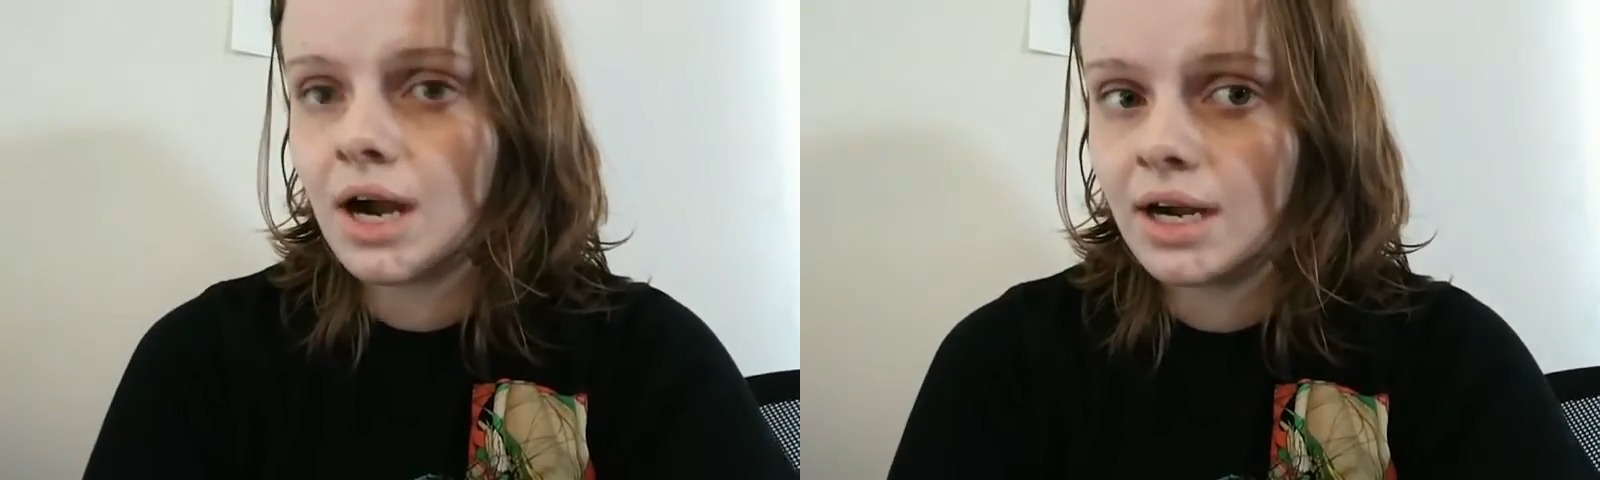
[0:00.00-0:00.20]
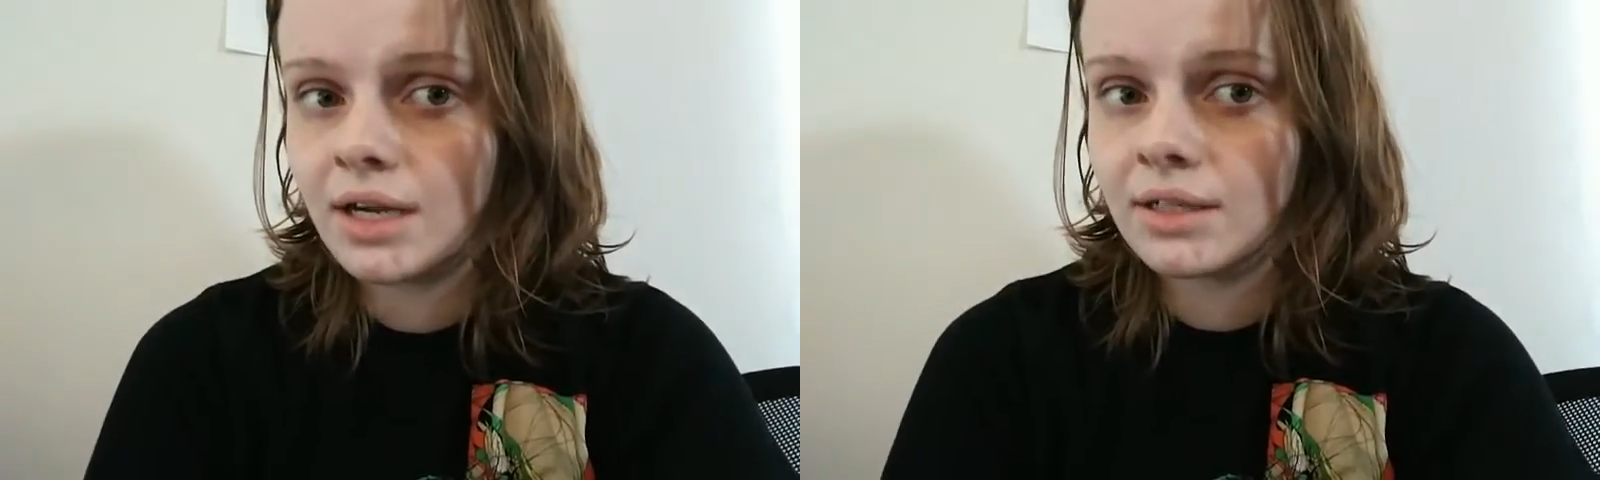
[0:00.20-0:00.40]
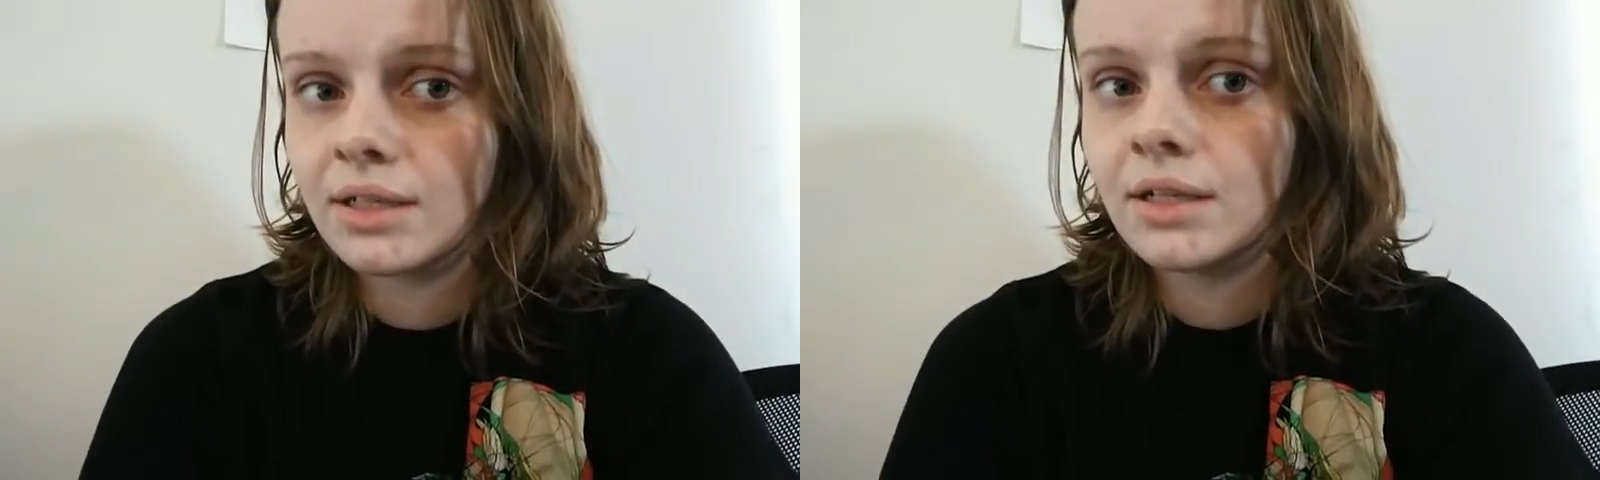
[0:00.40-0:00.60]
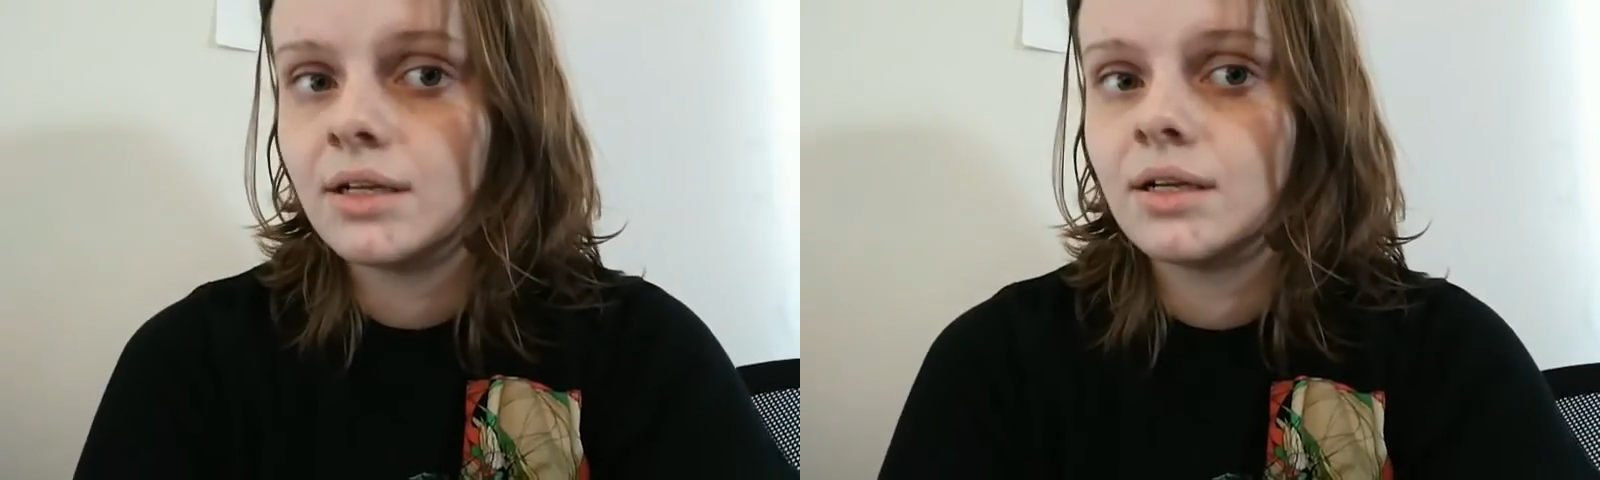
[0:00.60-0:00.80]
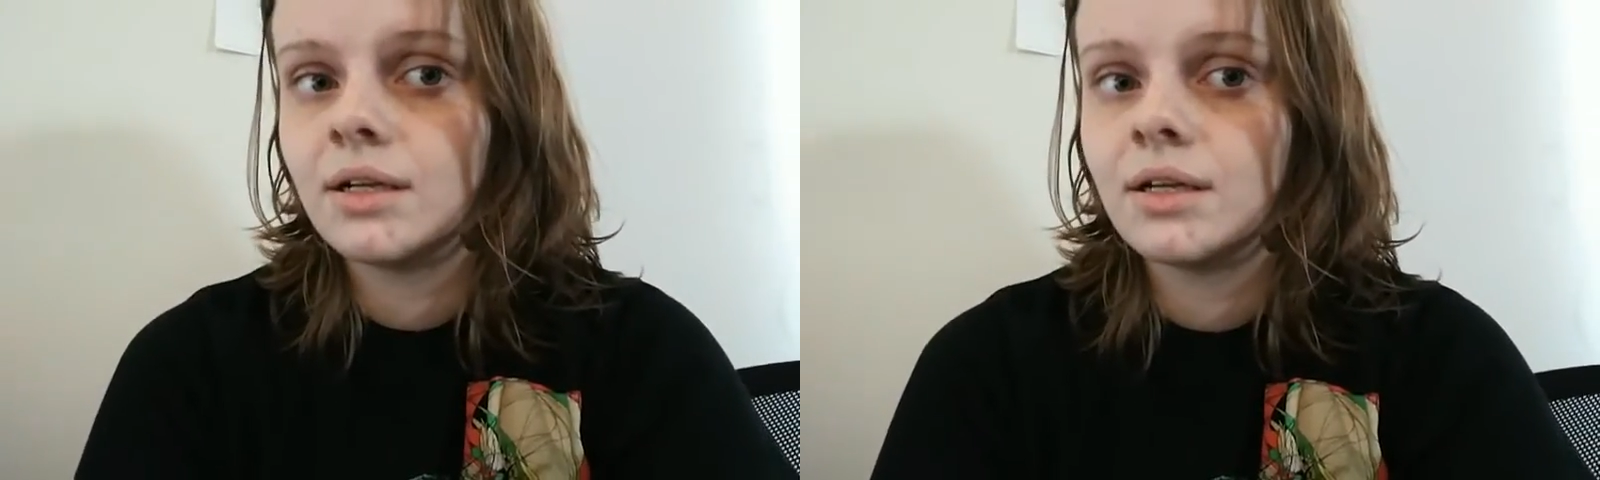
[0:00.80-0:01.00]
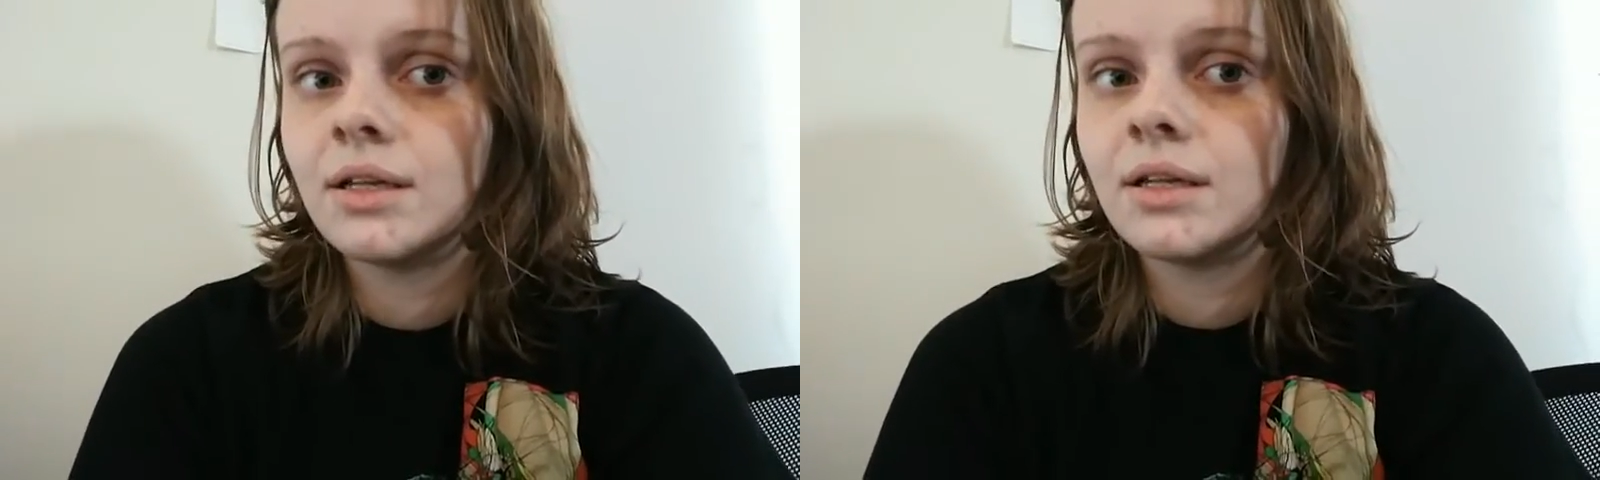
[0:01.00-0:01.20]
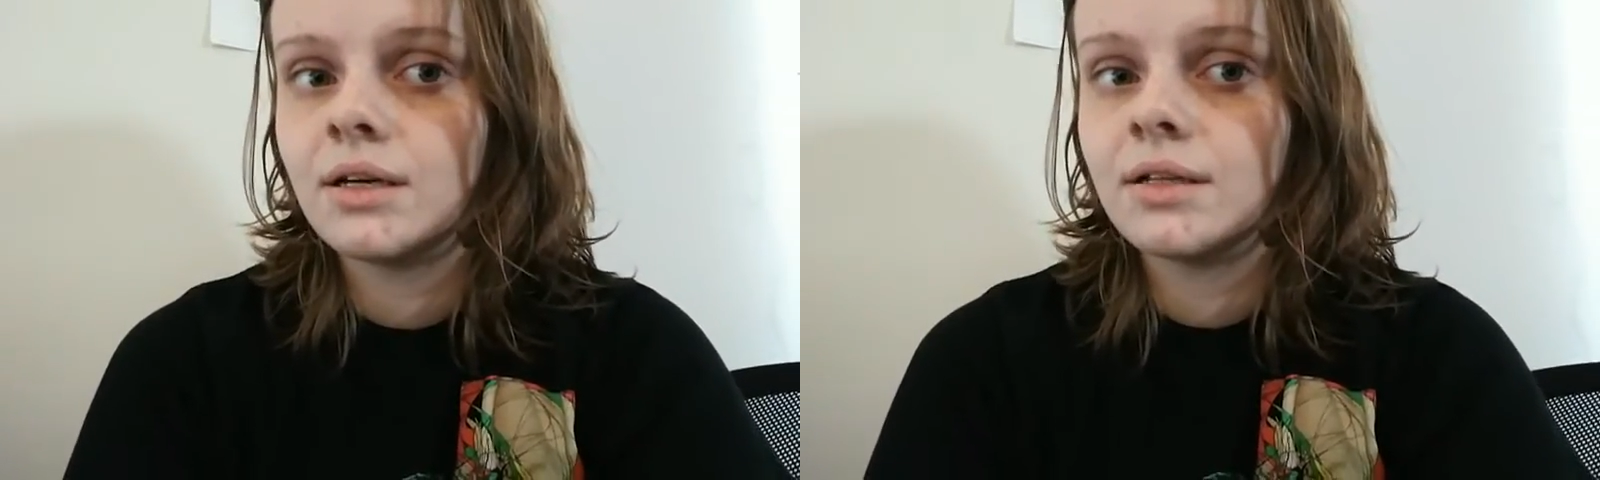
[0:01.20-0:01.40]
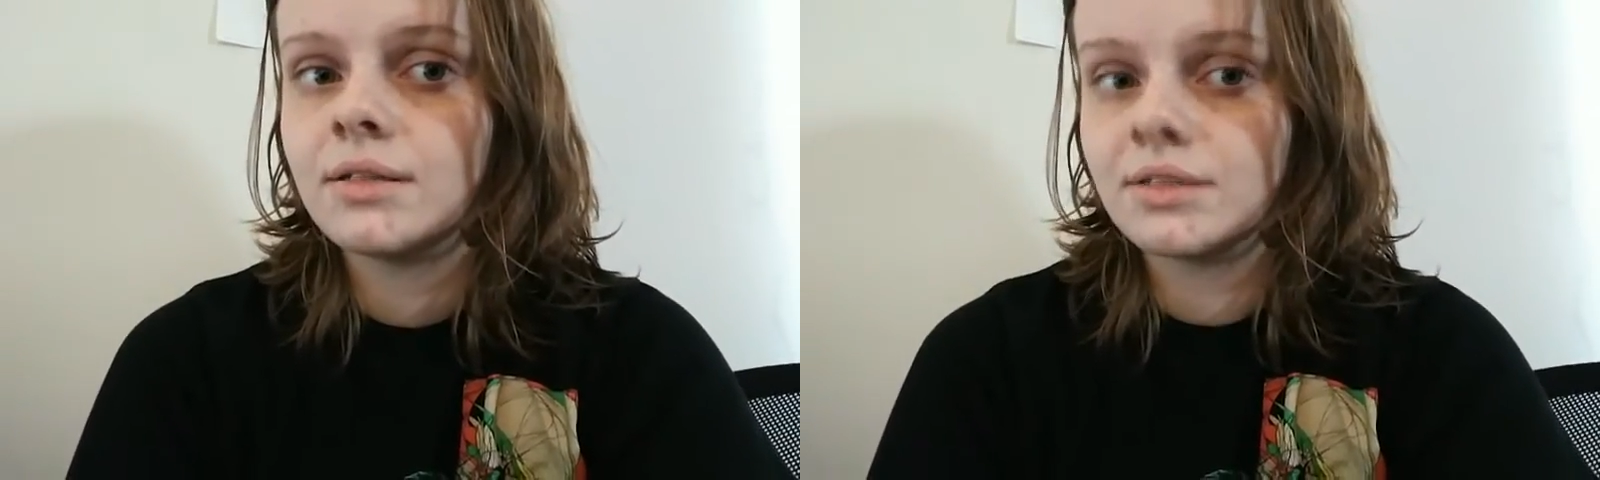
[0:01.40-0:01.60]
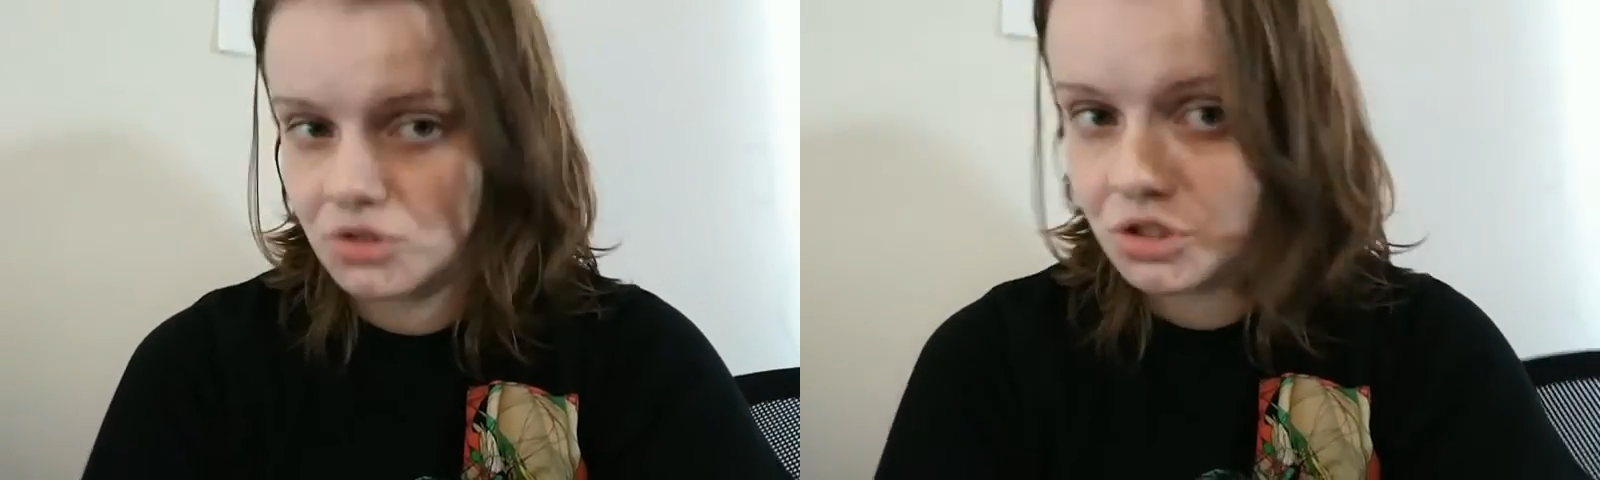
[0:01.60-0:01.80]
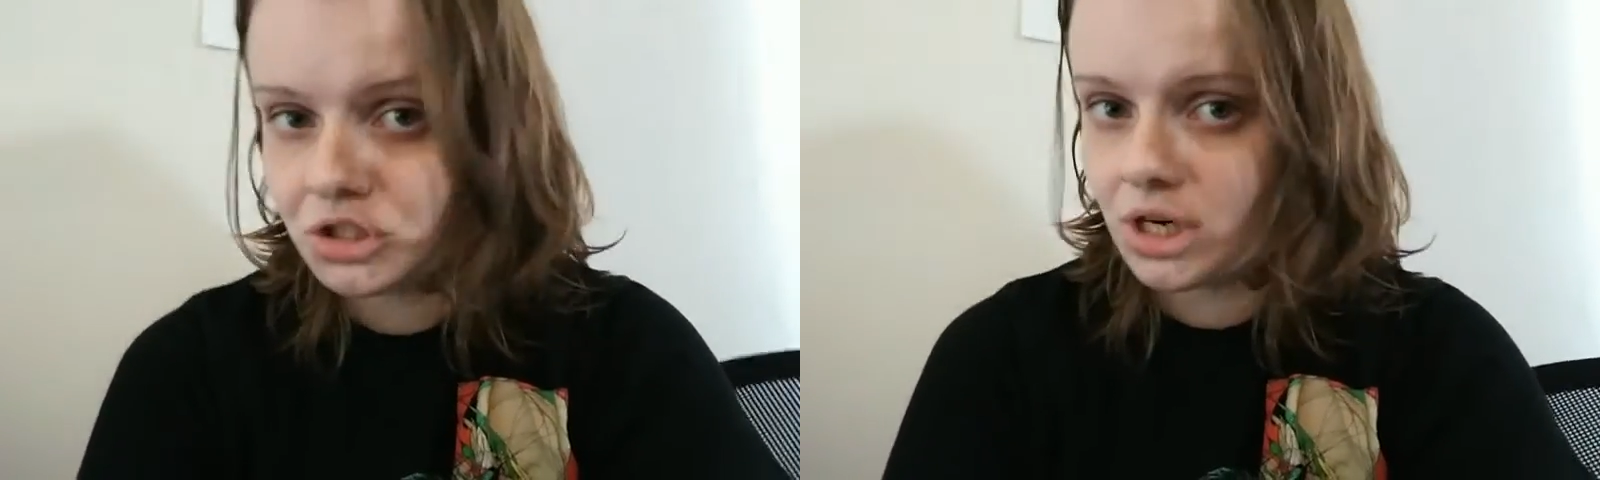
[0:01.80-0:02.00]
on
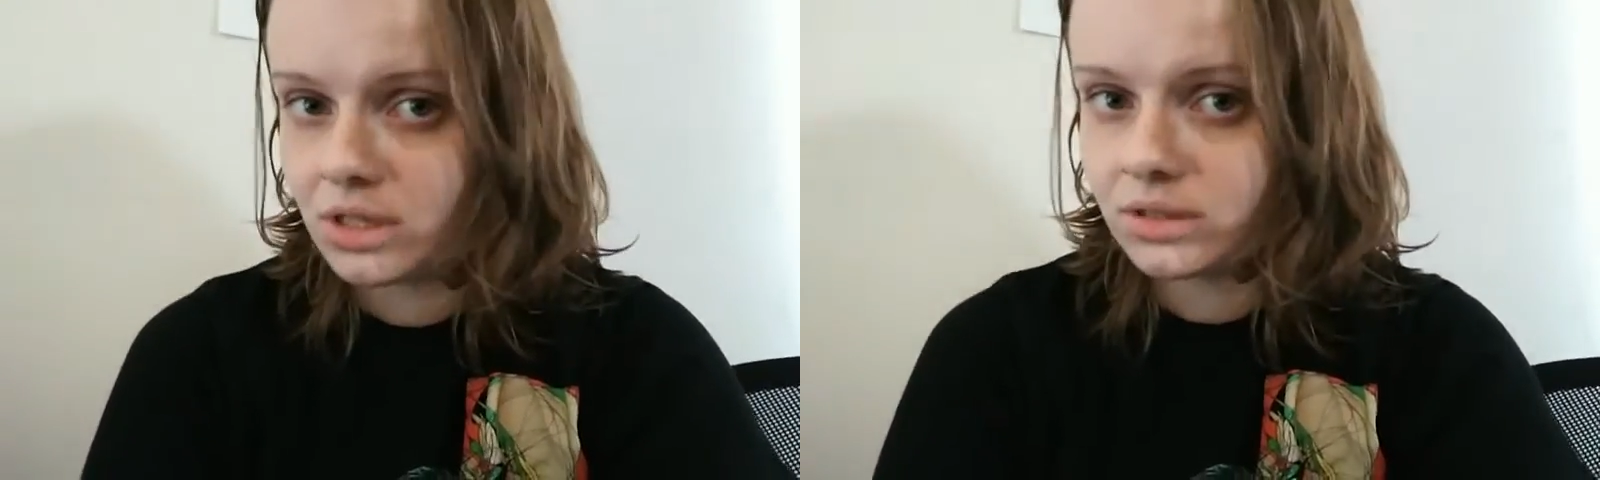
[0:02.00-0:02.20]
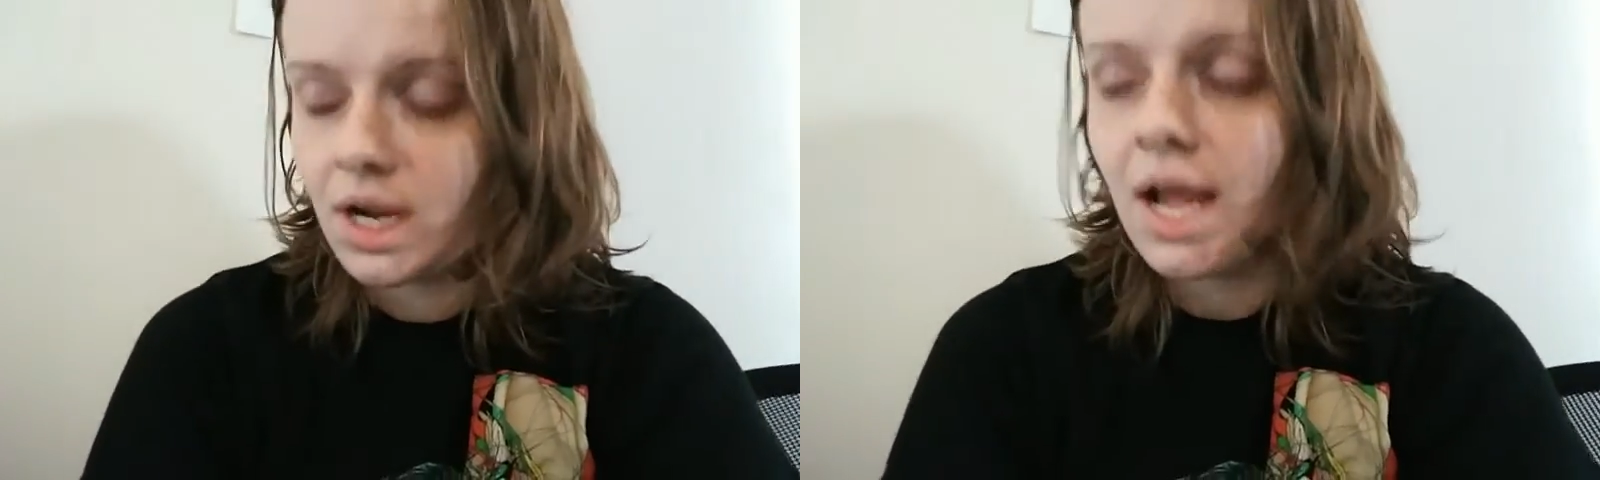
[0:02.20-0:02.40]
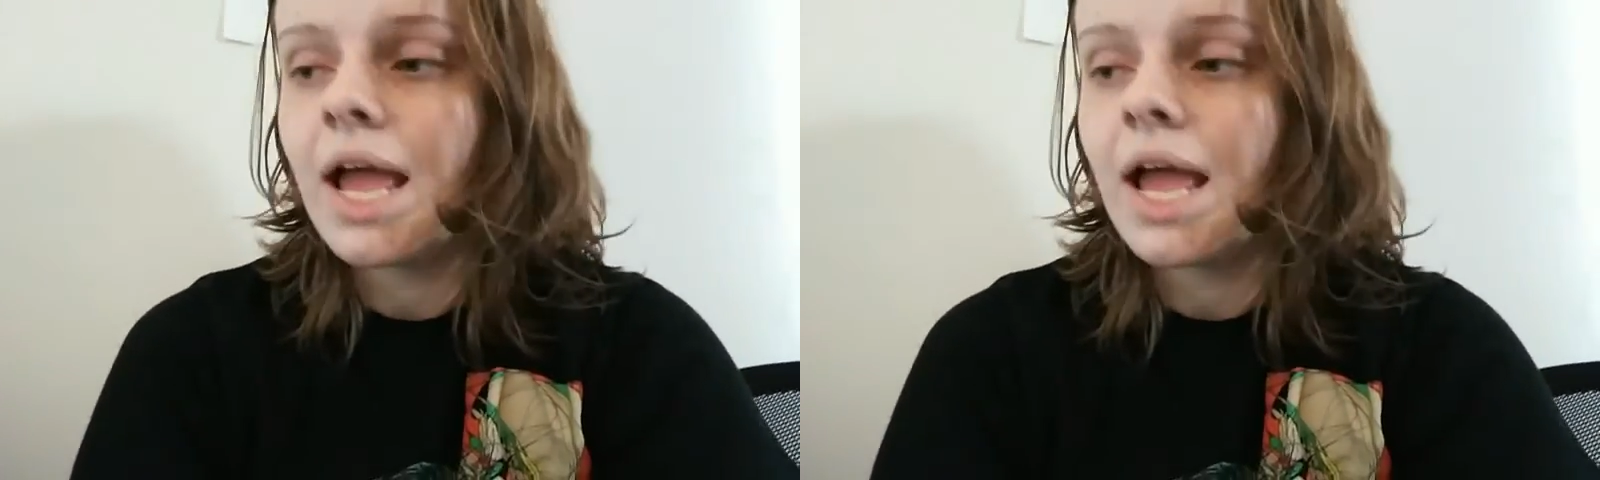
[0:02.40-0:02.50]
this jug.